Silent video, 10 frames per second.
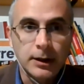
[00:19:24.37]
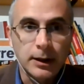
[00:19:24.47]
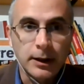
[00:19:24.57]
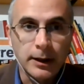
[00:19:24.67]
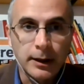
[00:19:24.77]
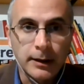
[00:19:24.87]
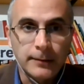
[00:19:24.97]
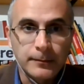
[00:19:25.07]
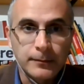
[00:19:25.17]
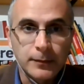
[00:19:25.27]

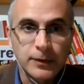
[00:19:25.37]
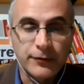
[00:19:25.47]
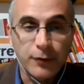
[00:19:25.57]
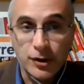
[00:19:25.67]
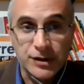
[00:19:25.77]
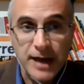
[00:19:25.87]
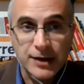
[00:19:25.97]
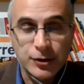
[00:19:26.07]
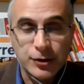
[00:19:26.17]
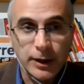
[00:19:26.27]
the first
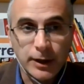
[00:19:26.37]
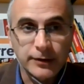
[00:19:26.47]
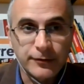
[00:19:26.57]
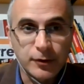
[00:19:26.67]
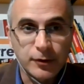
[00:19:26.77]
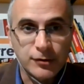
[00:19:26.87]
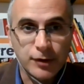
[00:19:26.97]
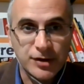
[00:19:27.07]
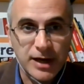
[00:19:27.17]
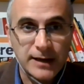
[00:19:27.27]
action and the first
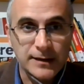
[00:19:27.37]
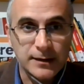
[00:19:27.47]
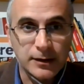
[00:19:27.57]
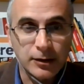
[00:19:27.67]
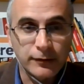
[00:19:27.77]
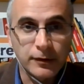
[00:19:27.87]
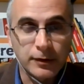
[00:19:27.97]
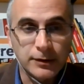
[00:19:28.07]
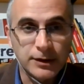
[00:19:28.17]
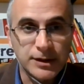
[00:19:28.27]
results of
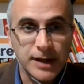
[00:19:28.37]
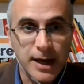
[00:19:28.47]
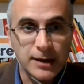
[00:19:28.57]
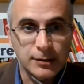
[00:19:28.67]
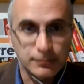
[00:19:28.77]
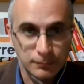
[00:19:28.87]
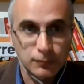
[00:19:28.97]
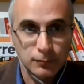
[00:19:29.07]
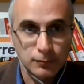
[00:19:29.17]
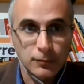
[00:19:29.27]
these days.
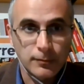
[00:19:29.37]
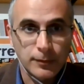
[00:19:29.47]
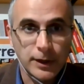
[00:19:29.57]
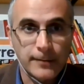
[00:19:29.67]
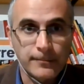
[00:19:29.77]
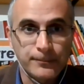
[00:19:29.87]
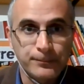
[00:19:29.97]
Yeah.